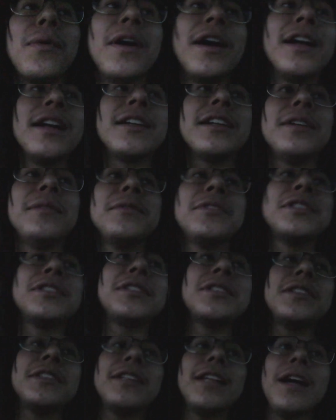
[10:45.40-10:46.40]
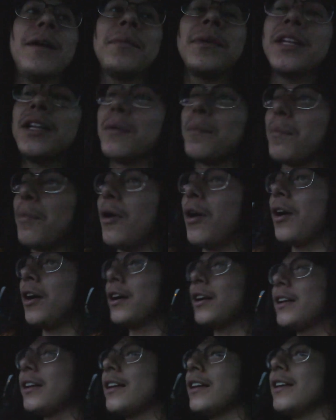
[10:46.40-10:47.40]
work. I'm just, I'm gonna
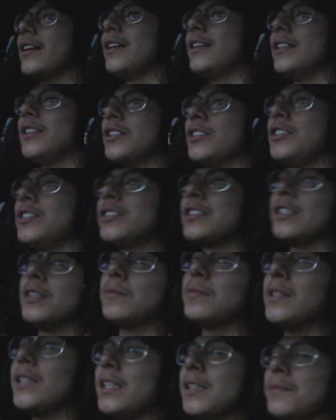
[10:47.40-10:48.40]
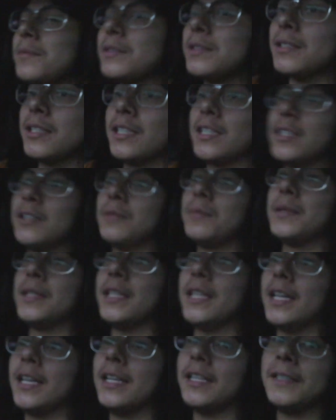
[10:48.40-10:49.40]
park. She's sometimes a little bit
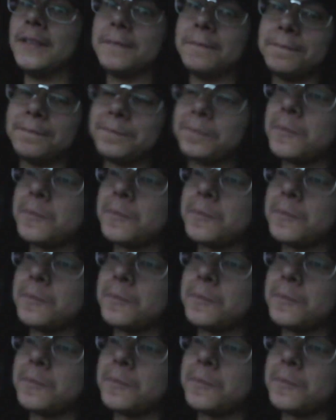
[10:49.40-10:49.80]
late